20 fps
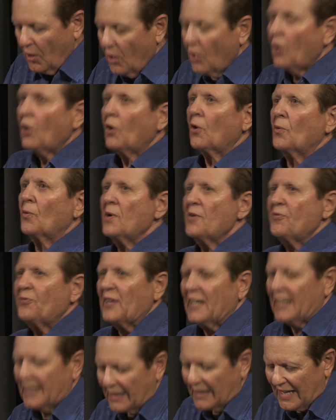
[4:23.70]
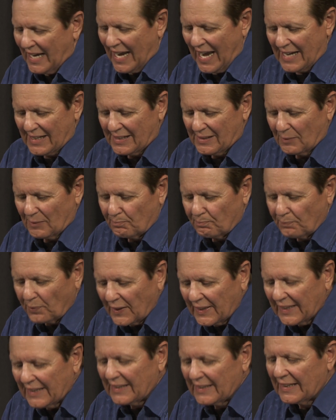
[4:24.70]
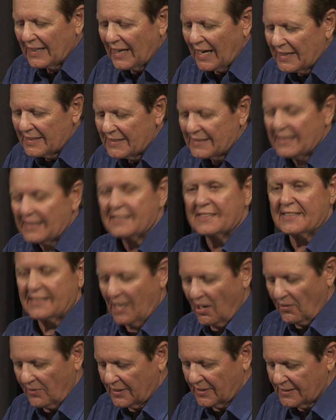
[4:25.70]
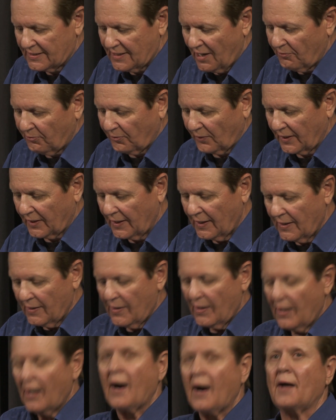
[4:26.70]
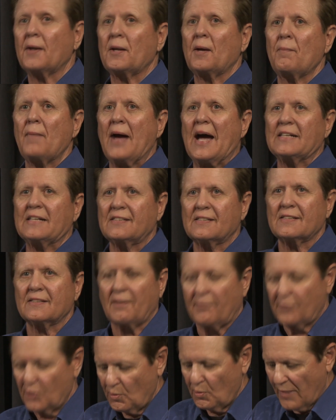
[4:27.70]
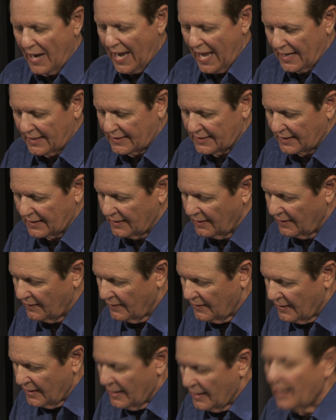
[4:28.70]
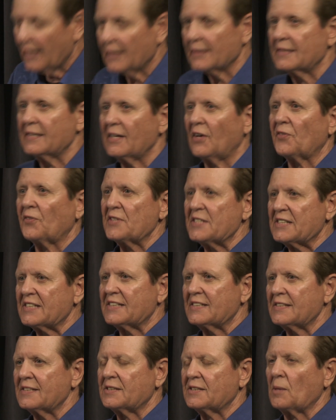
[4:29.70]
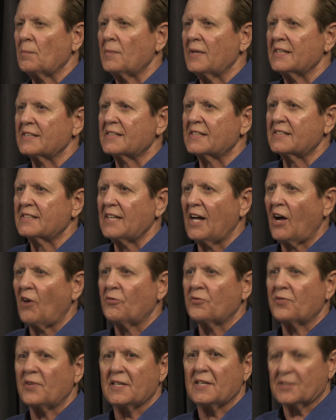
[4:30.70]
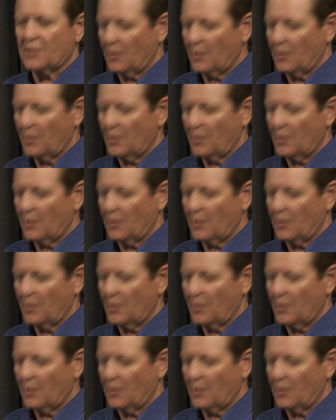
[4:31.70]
horrific and completely unnecessary suffering on the masses of humanity until this system itself is